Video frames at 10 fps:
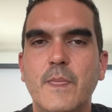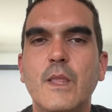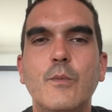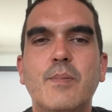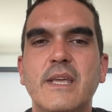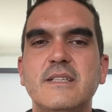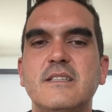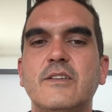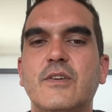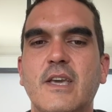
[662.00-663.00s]
No
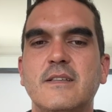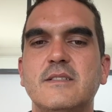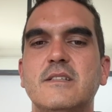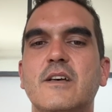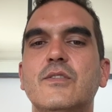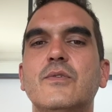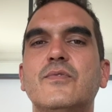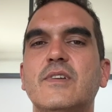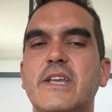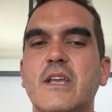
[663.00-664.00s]
blazing acacia, no
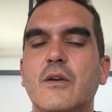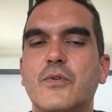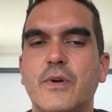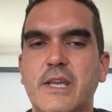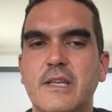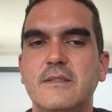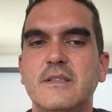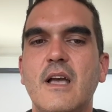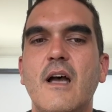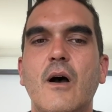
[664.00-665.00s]
flaying cranes,
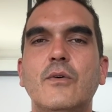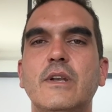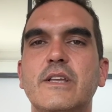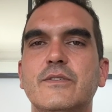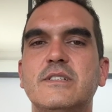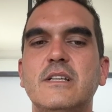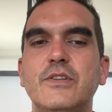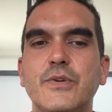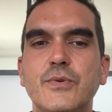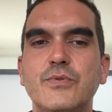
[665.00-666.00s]
only a
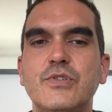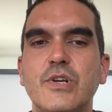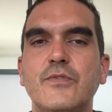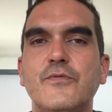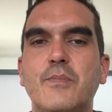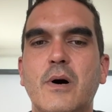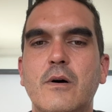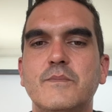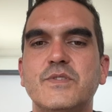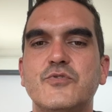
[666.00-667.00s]
deluge of
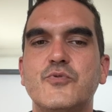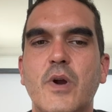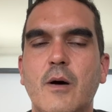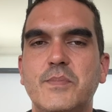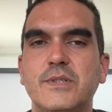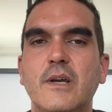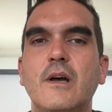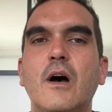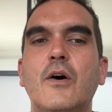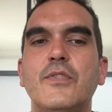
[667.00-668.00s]
bombs dropped
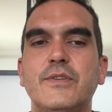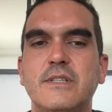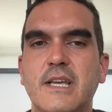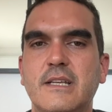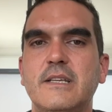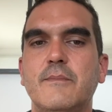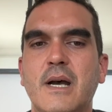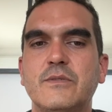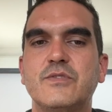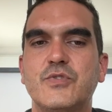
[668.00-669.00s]
on the deadly
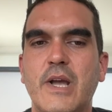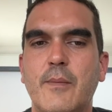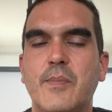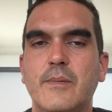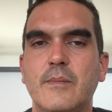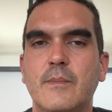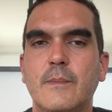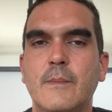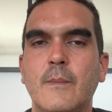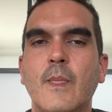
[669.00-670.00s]
mousetrap.
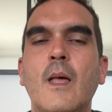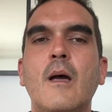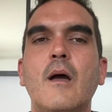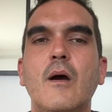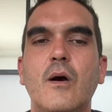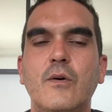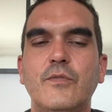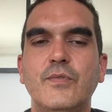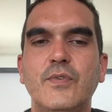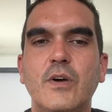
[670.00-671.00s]

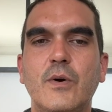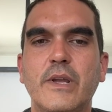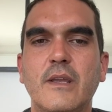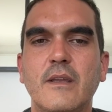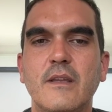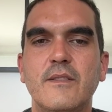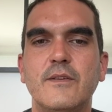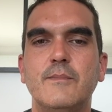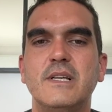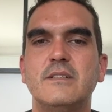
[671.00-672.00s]
Overflowing in
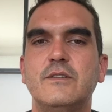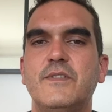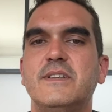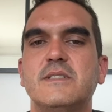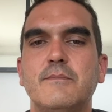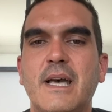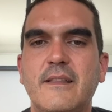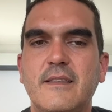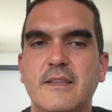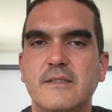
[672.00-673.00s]
the middle of this
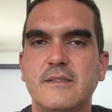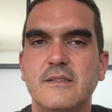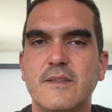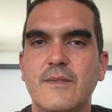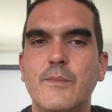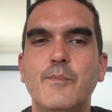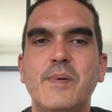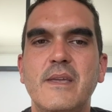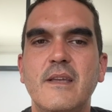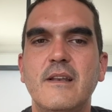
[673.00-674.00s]
madness, the
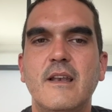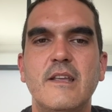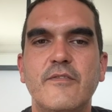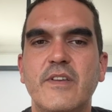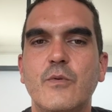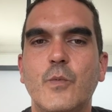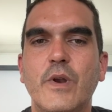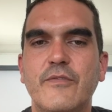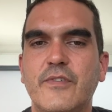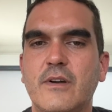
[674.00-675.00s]
big living
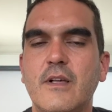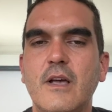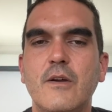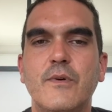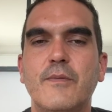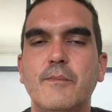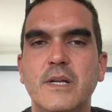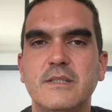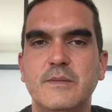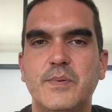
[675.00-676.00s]
river with
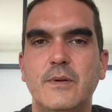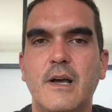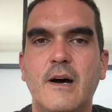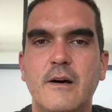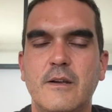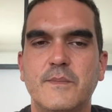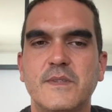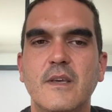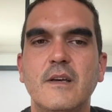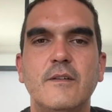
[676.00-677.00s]
multiple
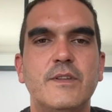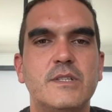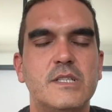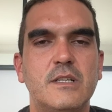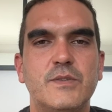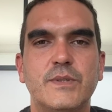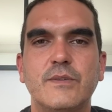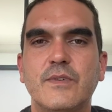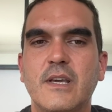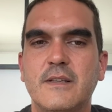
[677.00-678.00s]
arms of the children
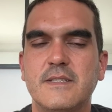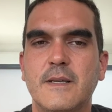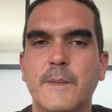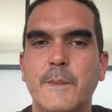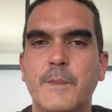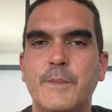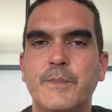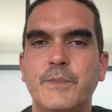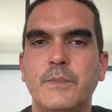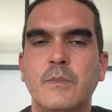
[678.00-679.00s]
of Gaza.
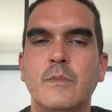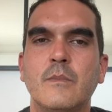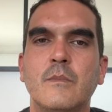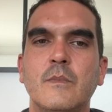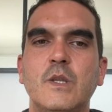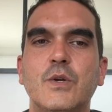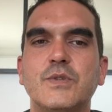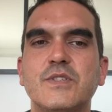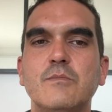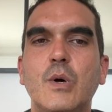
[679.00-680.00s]
Your
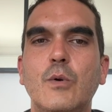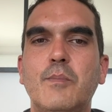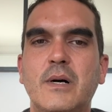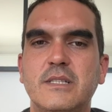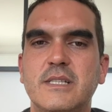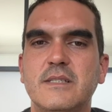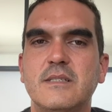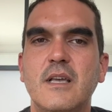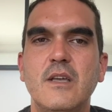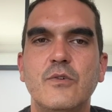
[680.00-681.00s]
small
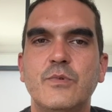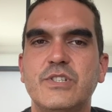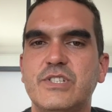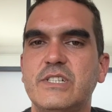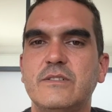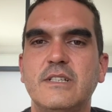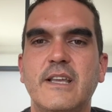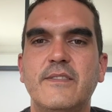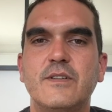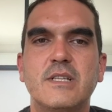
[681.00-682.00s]
bodies, which didn't
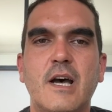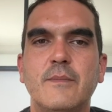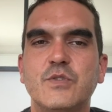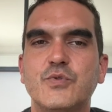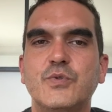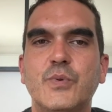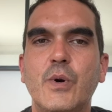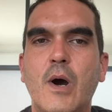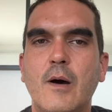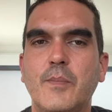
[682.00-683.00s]
get the time to
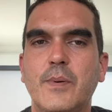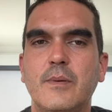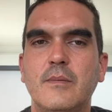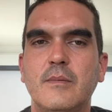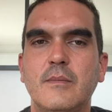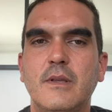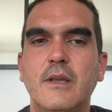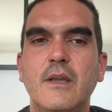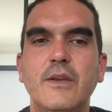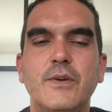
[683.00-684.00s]
grow up.
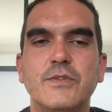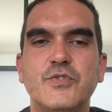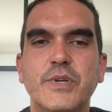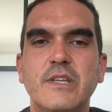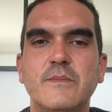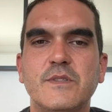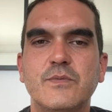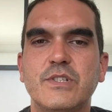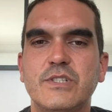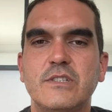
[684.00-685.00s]
Your dreams,
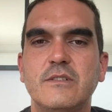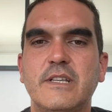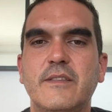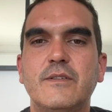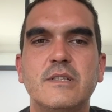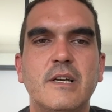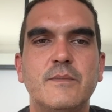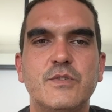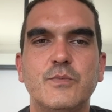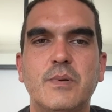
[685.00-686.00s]
which didn't get the
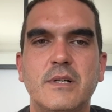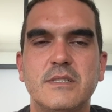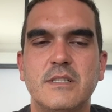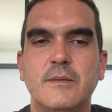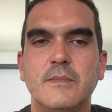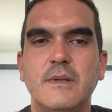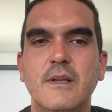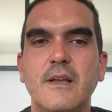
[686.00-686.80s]
time to blossom.